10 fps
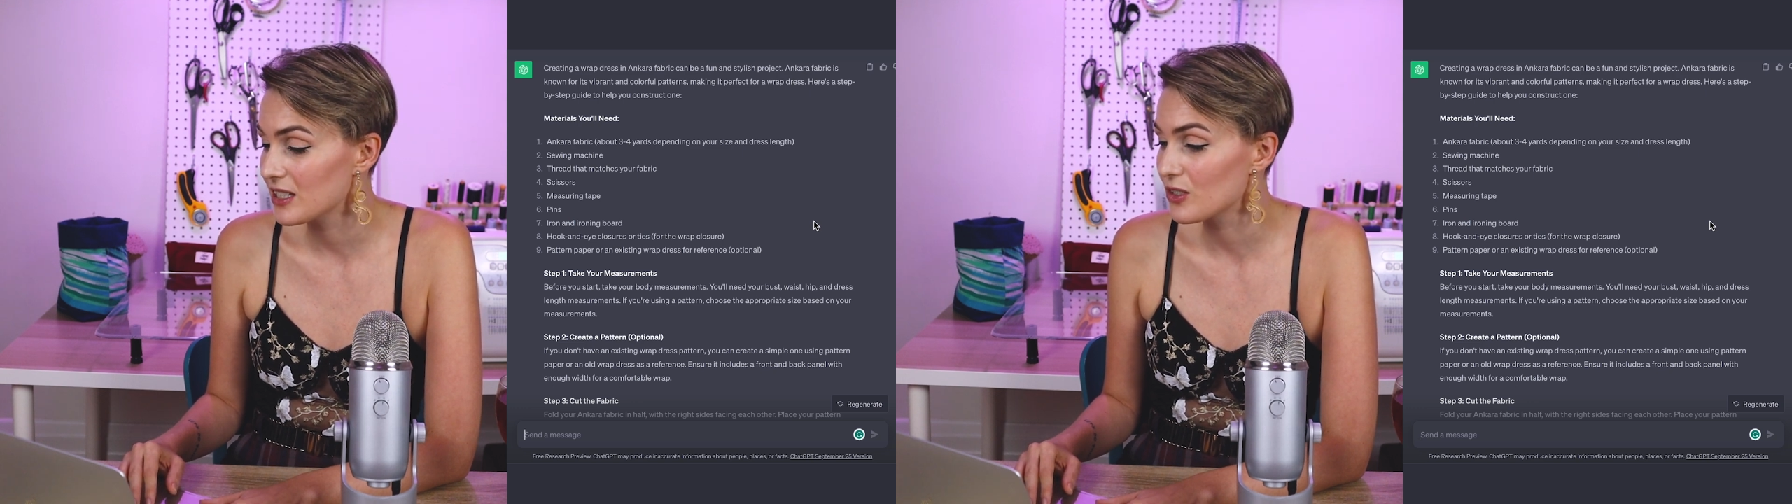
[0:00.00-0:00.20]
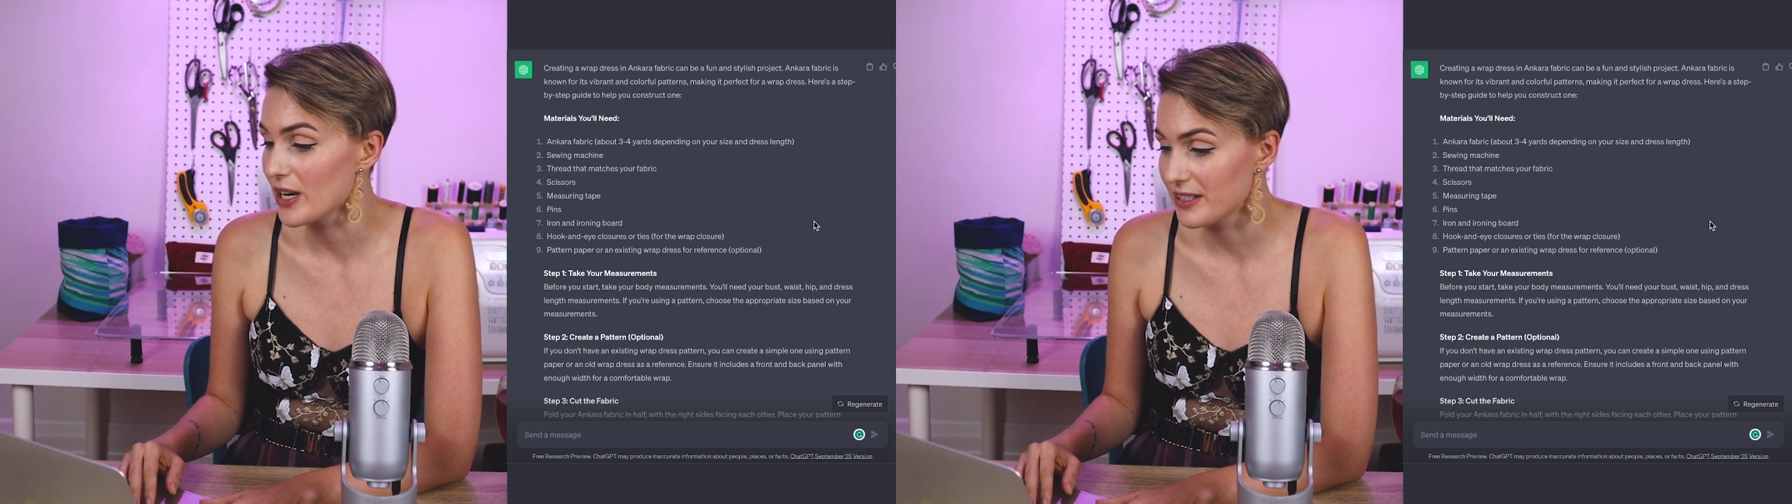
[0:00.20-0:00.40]

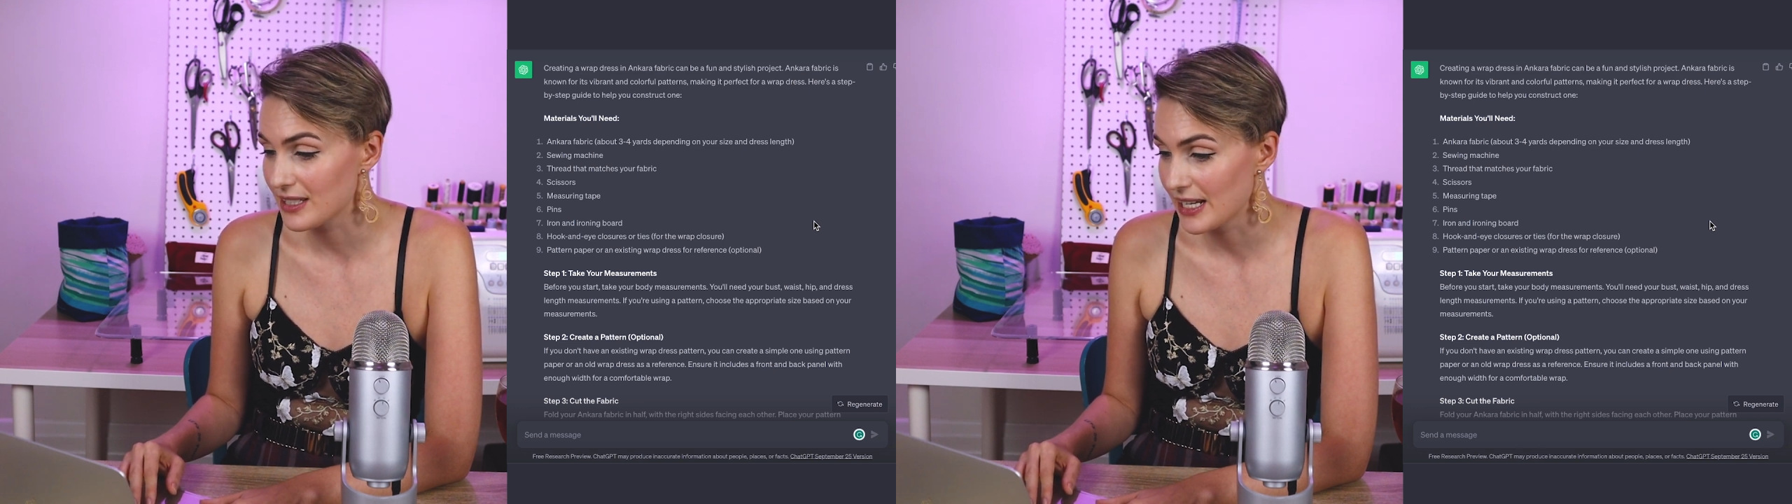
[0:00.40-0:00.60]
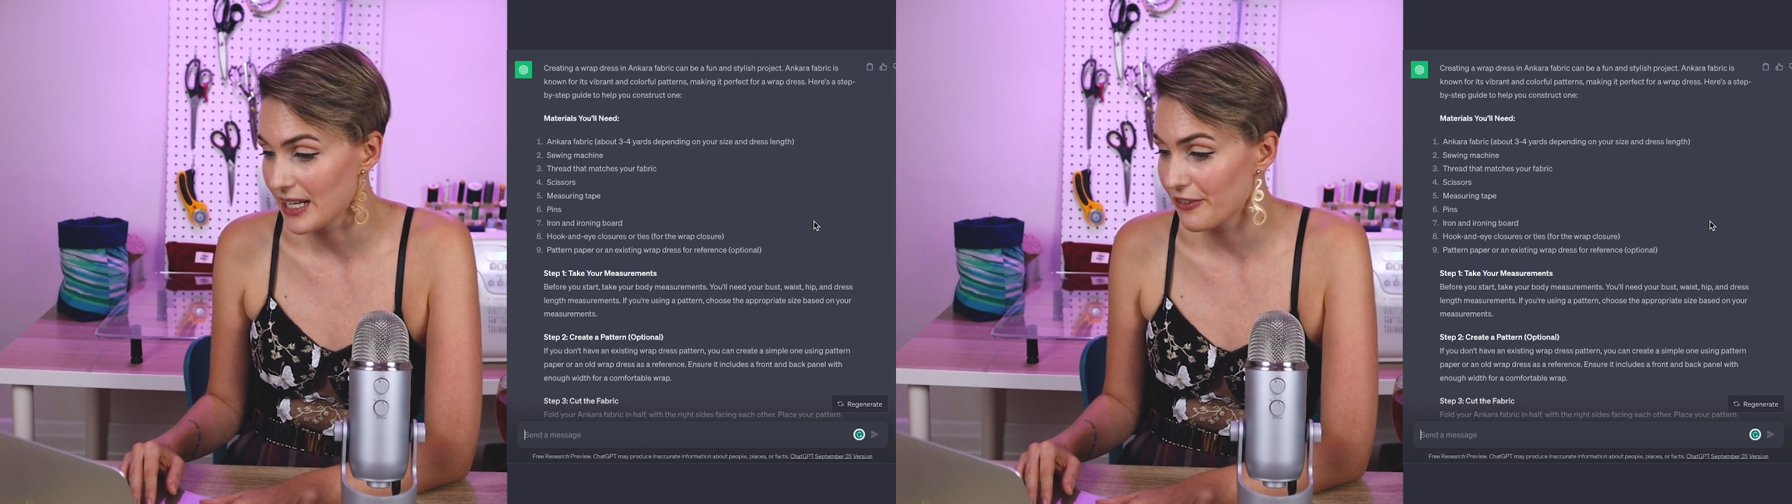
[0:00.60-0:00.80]
and
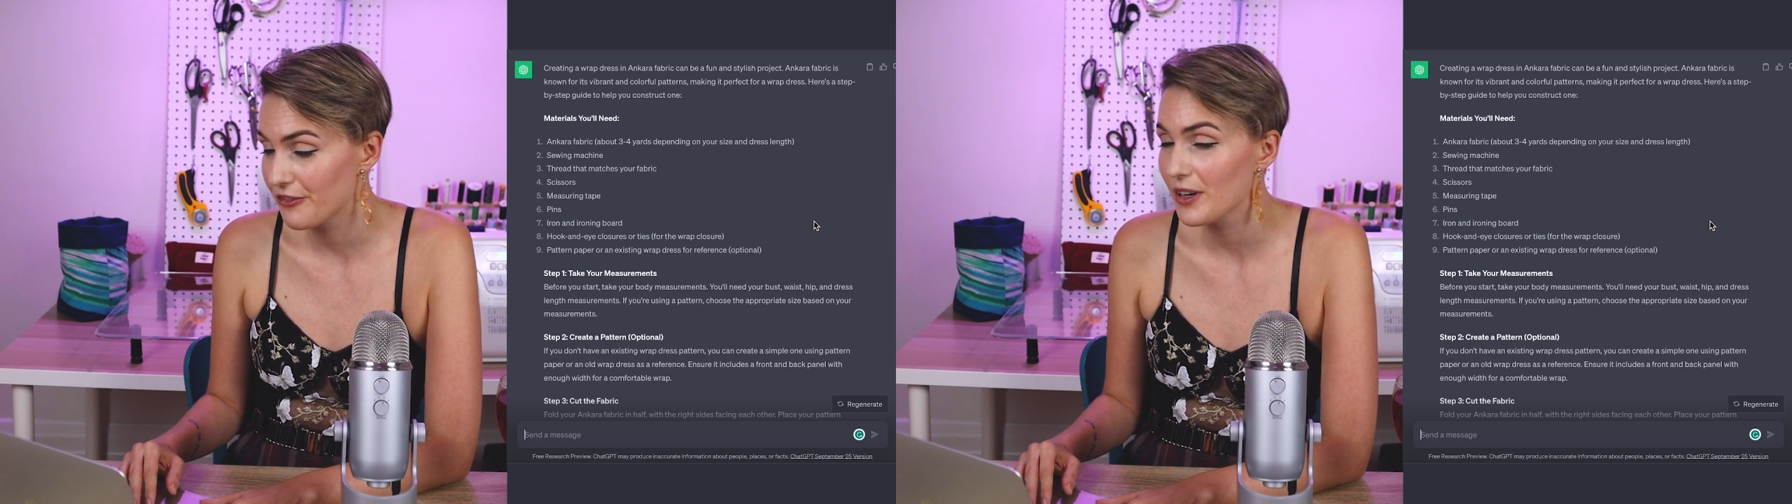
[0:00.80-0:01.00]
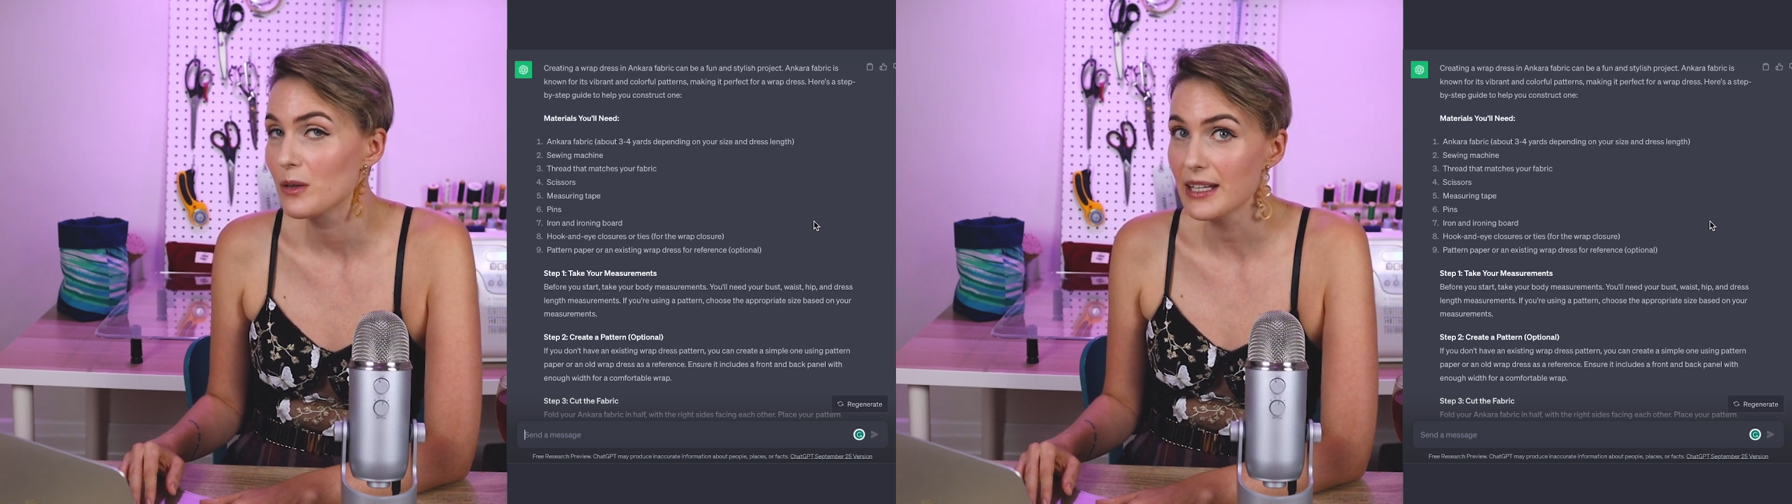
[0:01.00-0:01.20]
dress
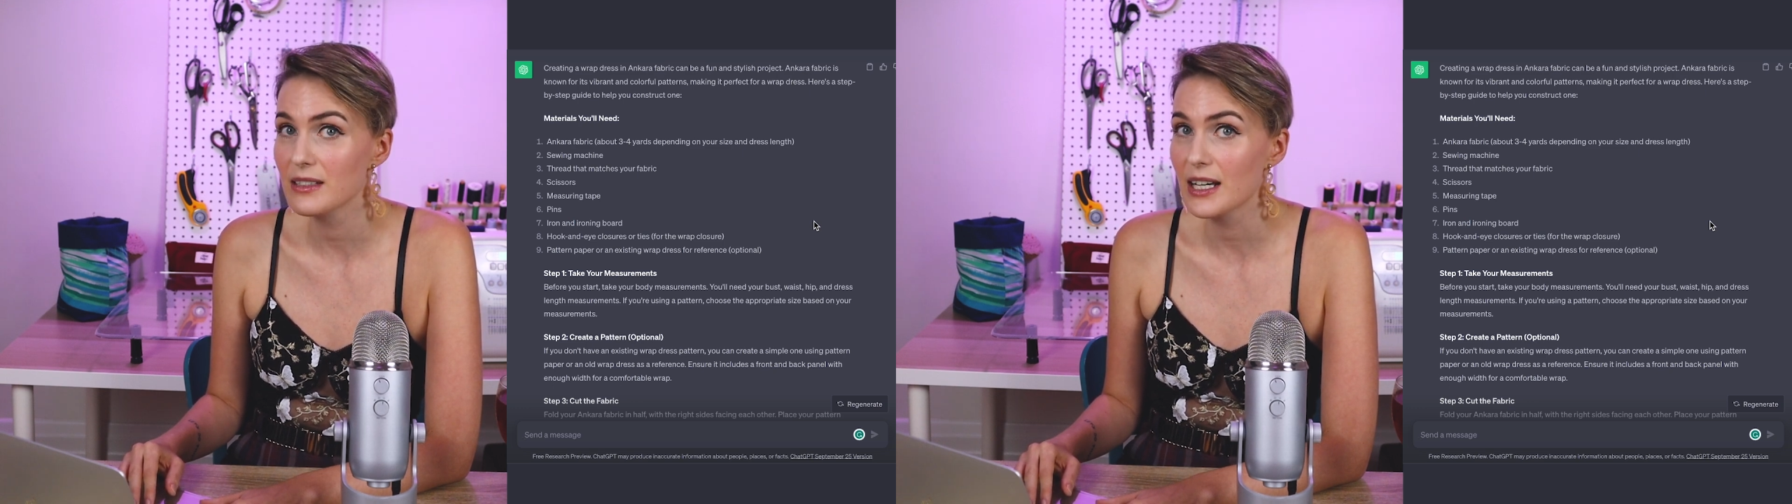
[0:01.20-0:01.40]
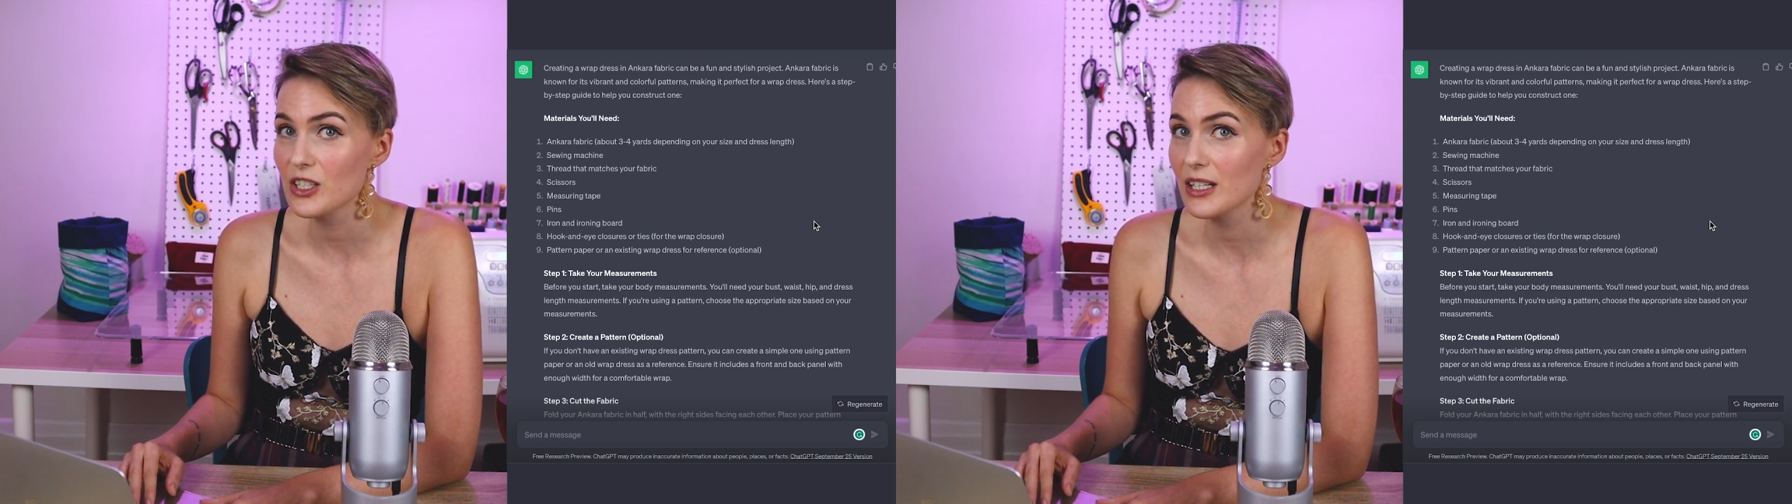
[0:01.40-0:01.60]
length.
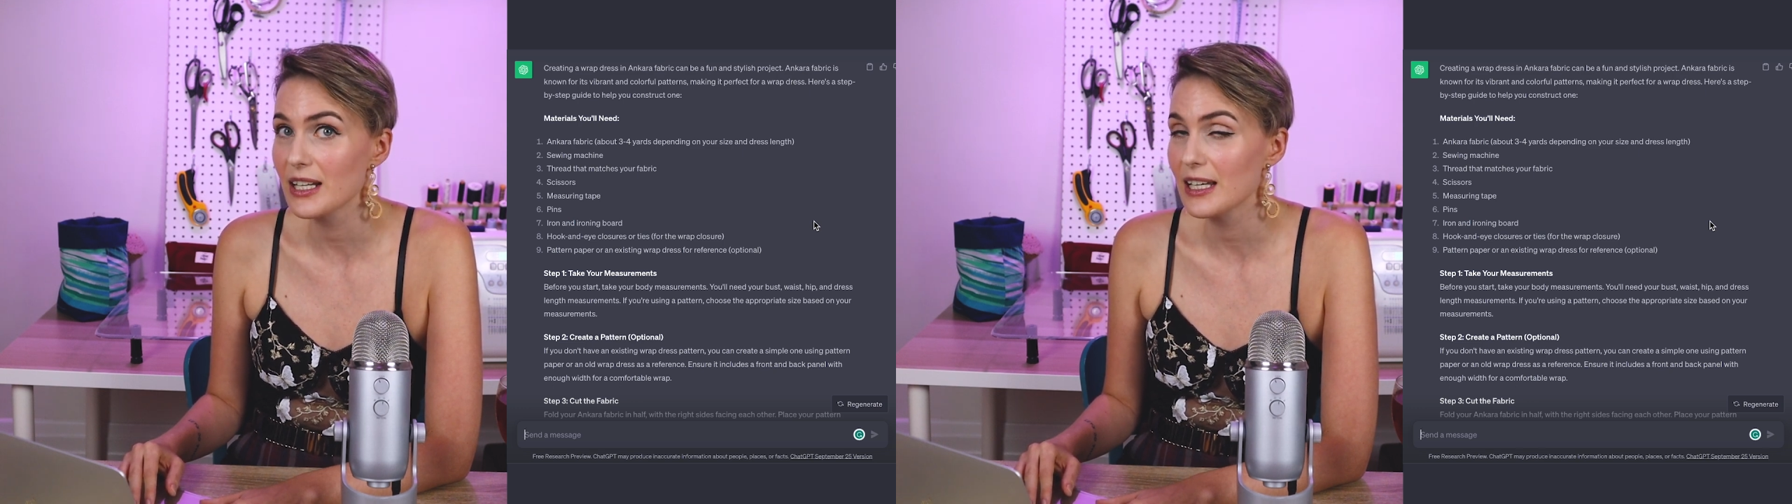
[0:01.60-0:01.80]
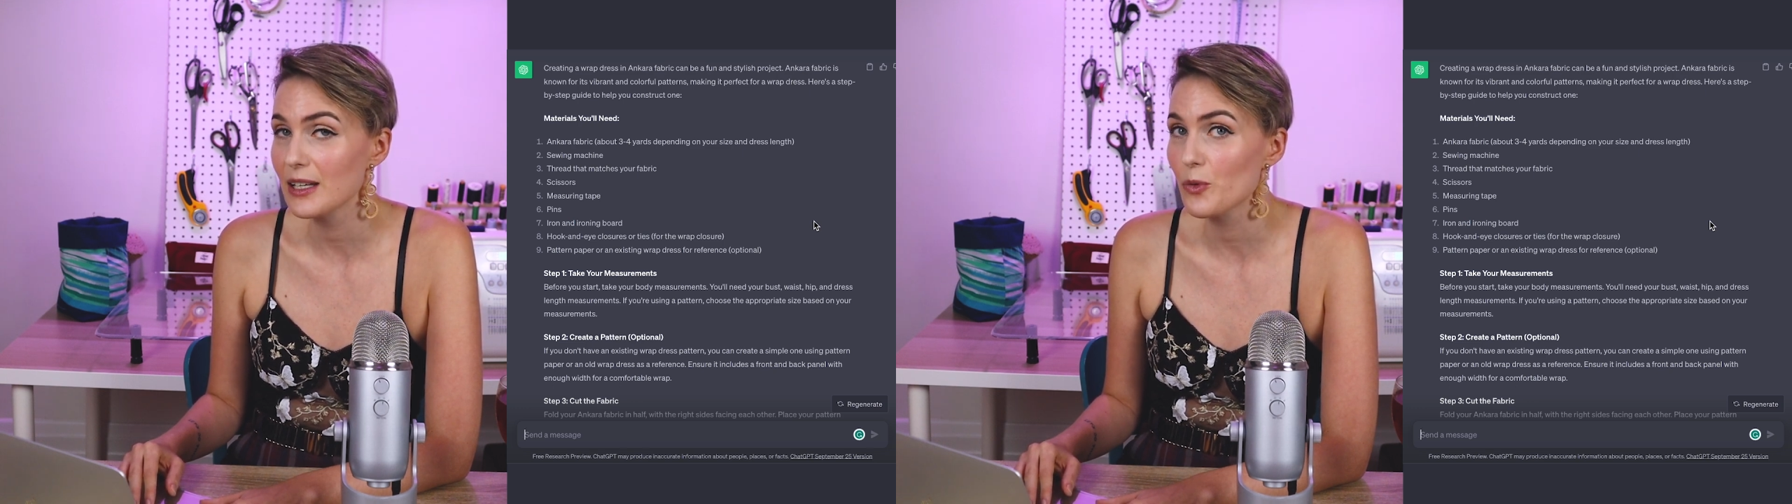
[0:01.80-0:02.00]
That's actually